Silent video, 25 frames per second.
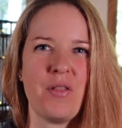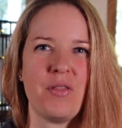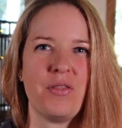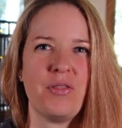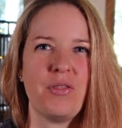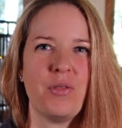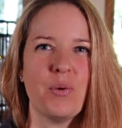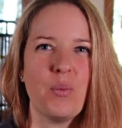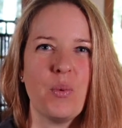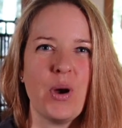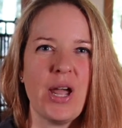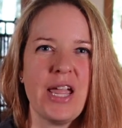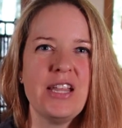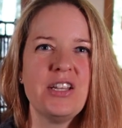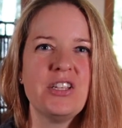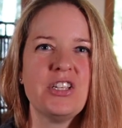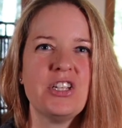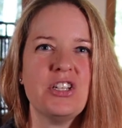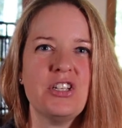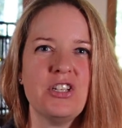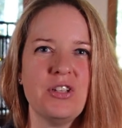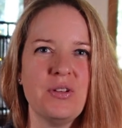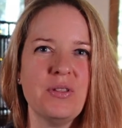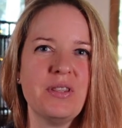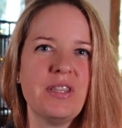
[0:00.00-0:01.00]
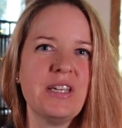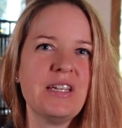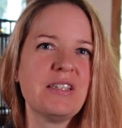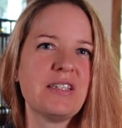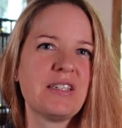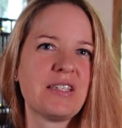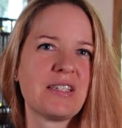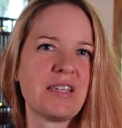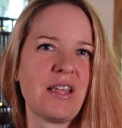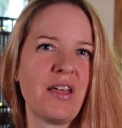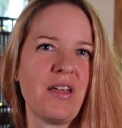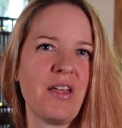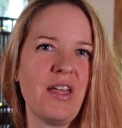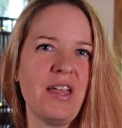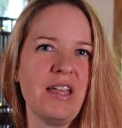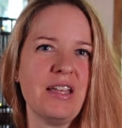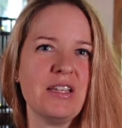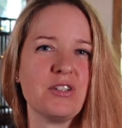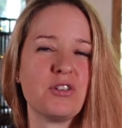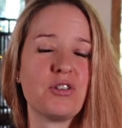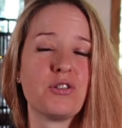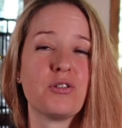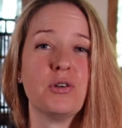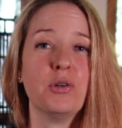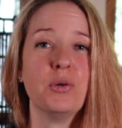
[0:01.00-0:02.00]
The way to do this
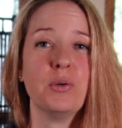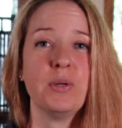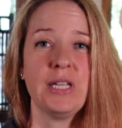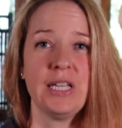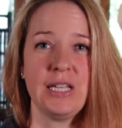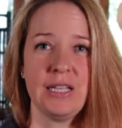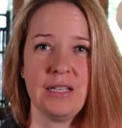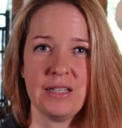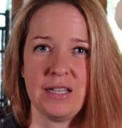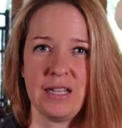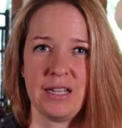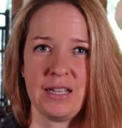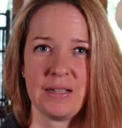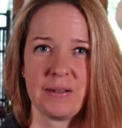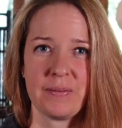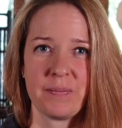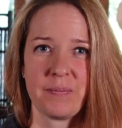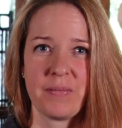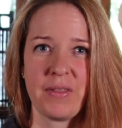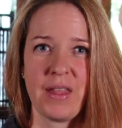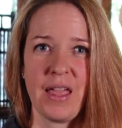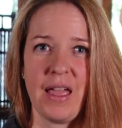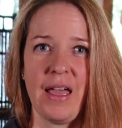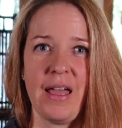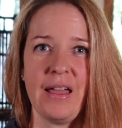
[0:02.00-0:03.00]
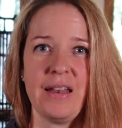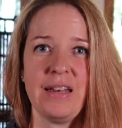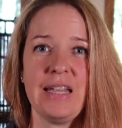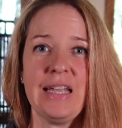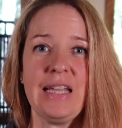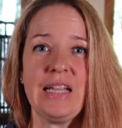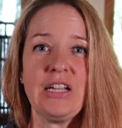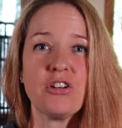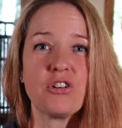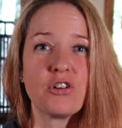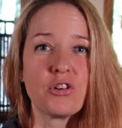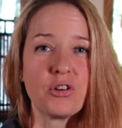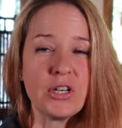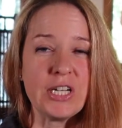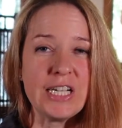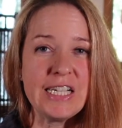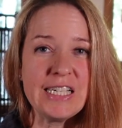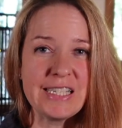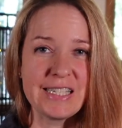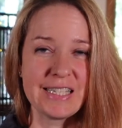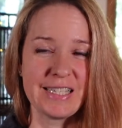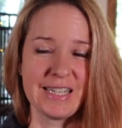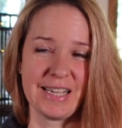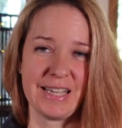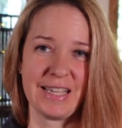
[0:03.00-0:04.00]
is through healing and
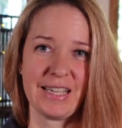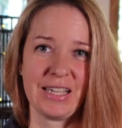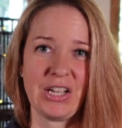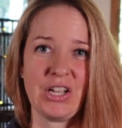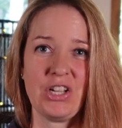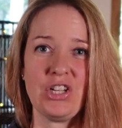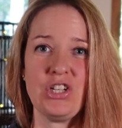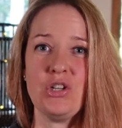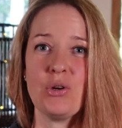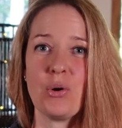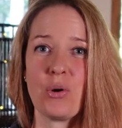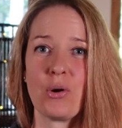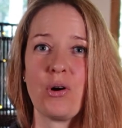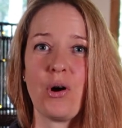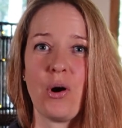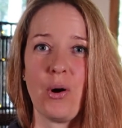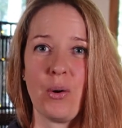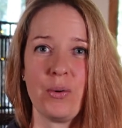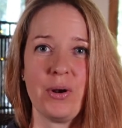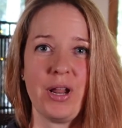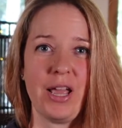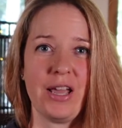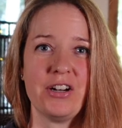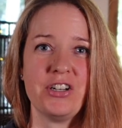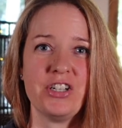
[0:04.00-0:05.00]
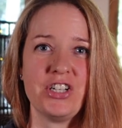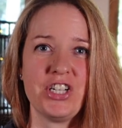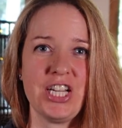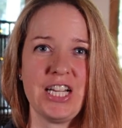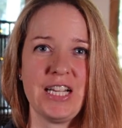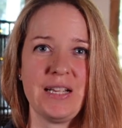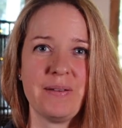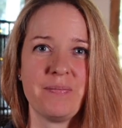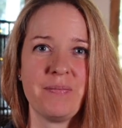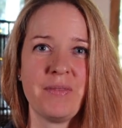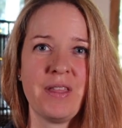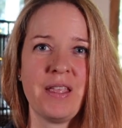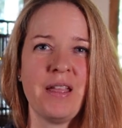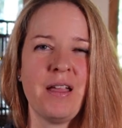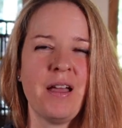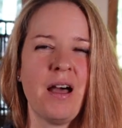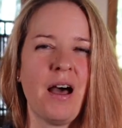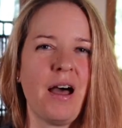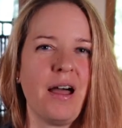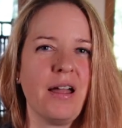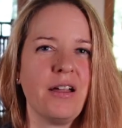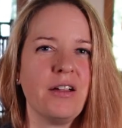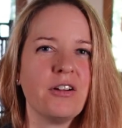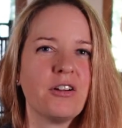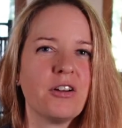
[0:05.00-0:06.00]
increasing your own energy.
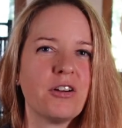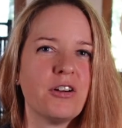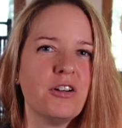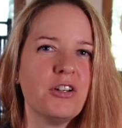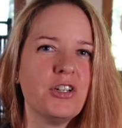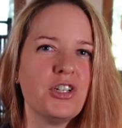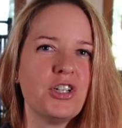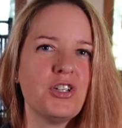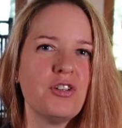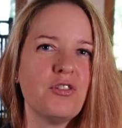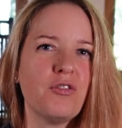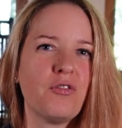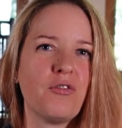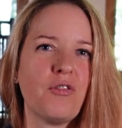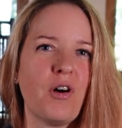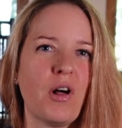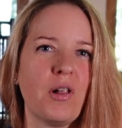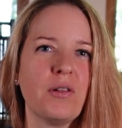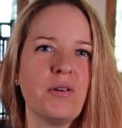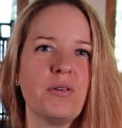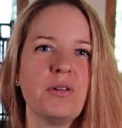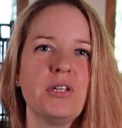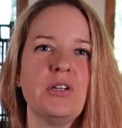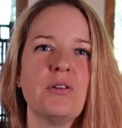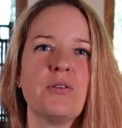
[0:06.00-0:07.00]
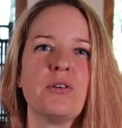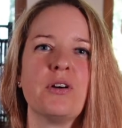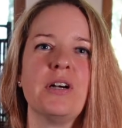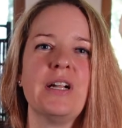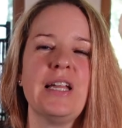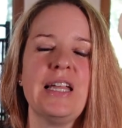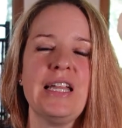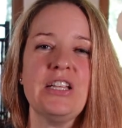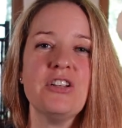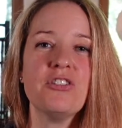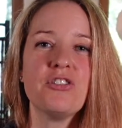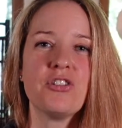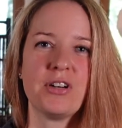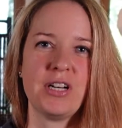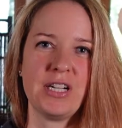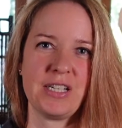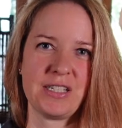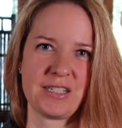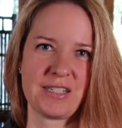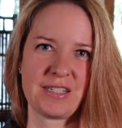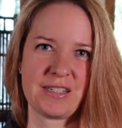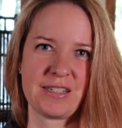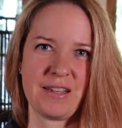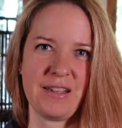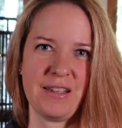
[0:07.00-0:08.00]
I encourage you to follow your
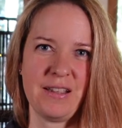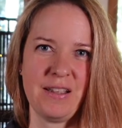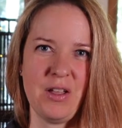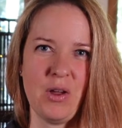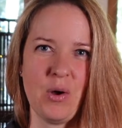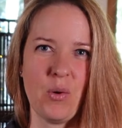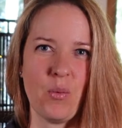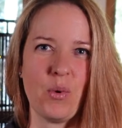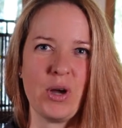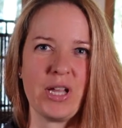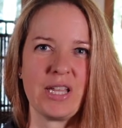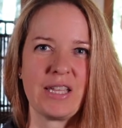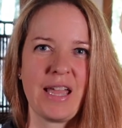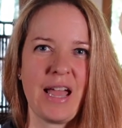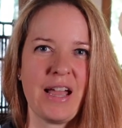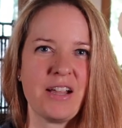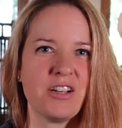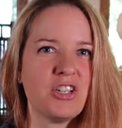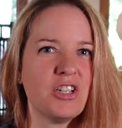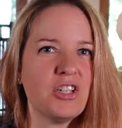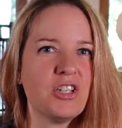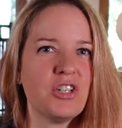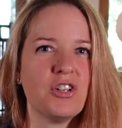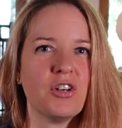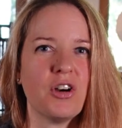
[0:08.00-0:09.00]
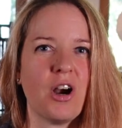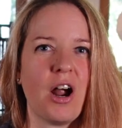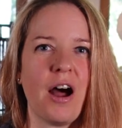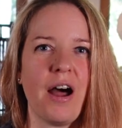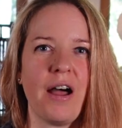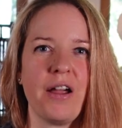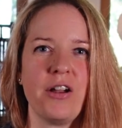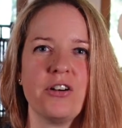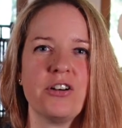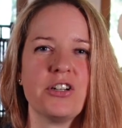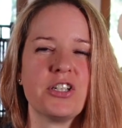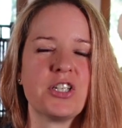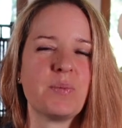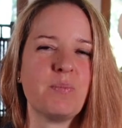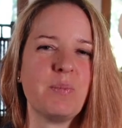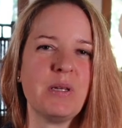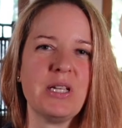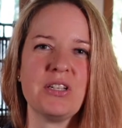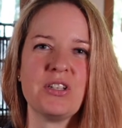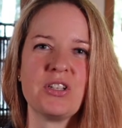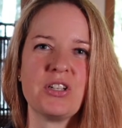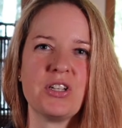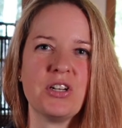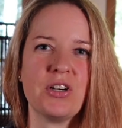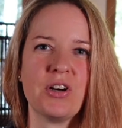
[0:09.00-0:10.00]
interests, what catches your eye or
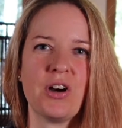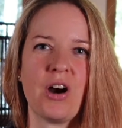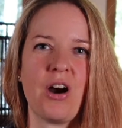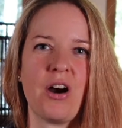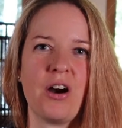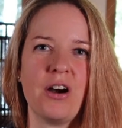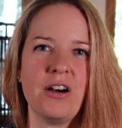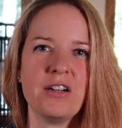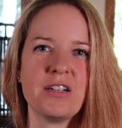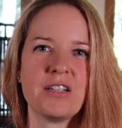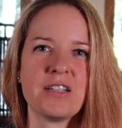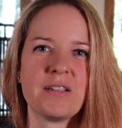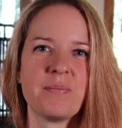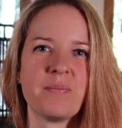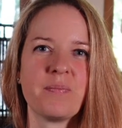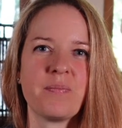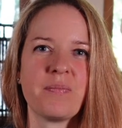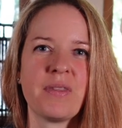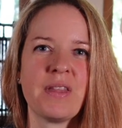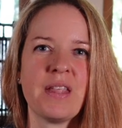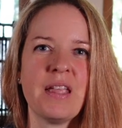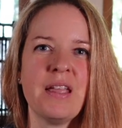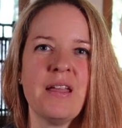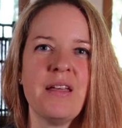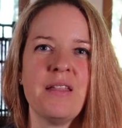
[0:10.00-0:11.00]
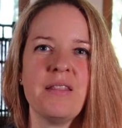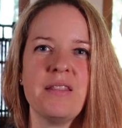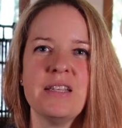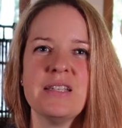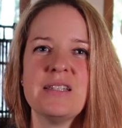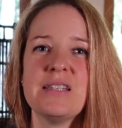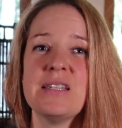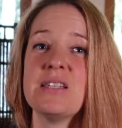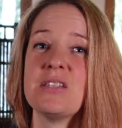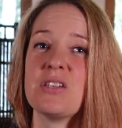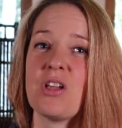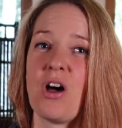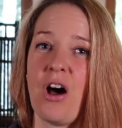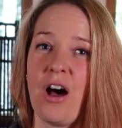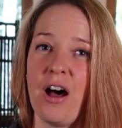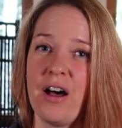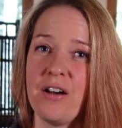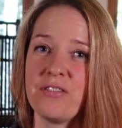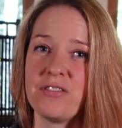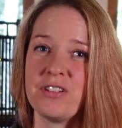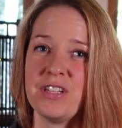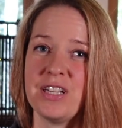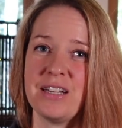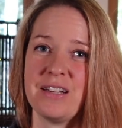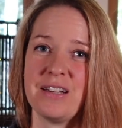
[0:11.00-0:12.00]
speaks to your heart. This is
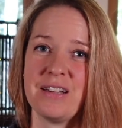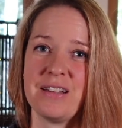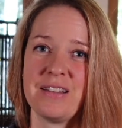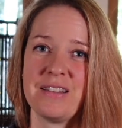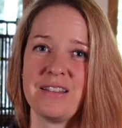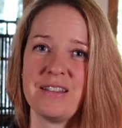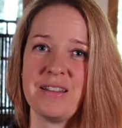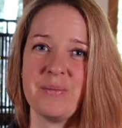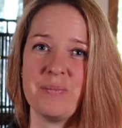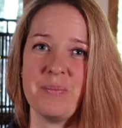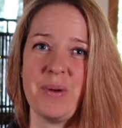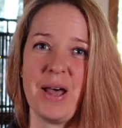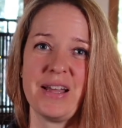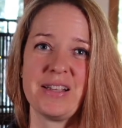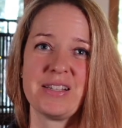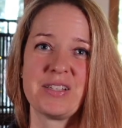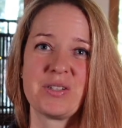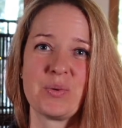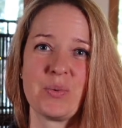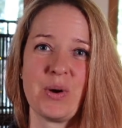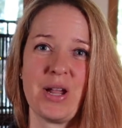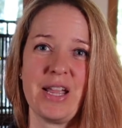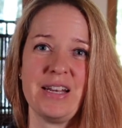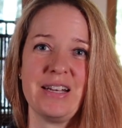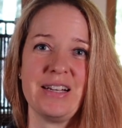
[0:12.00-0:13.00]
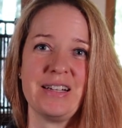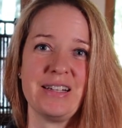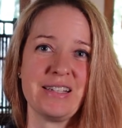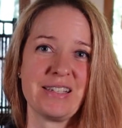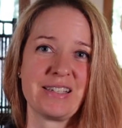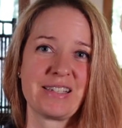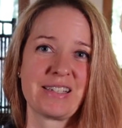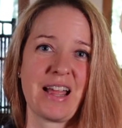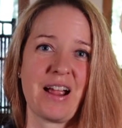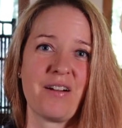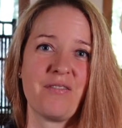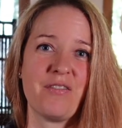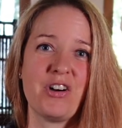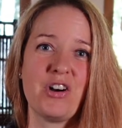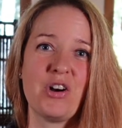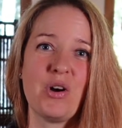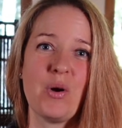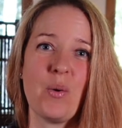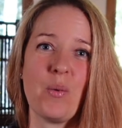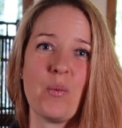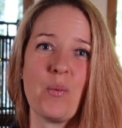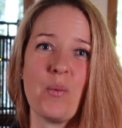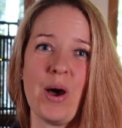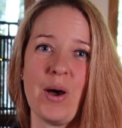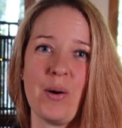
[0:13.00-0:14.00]
often the best way to discover
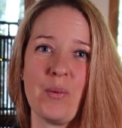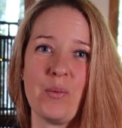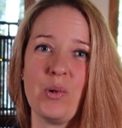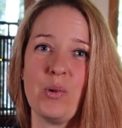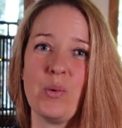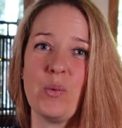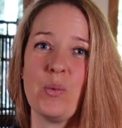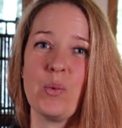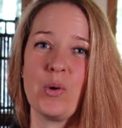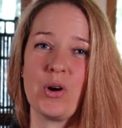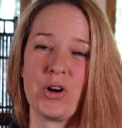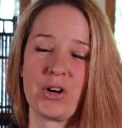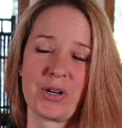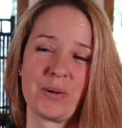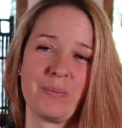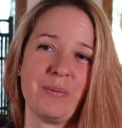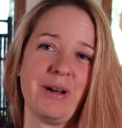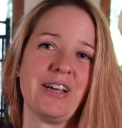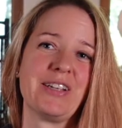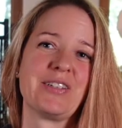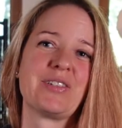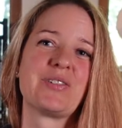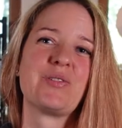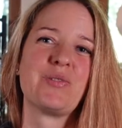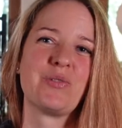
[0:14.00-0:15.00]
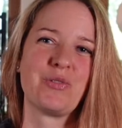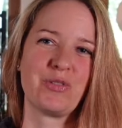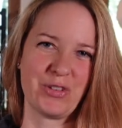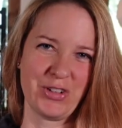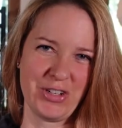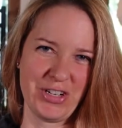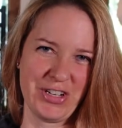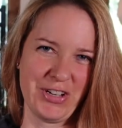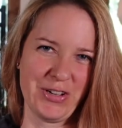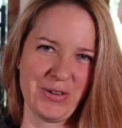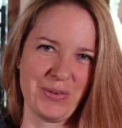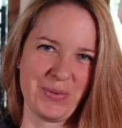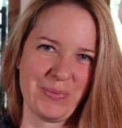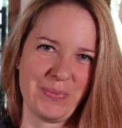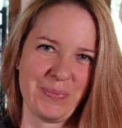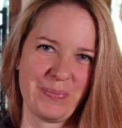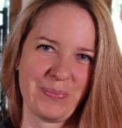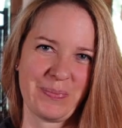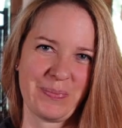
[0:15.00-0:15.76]
what will work best for you.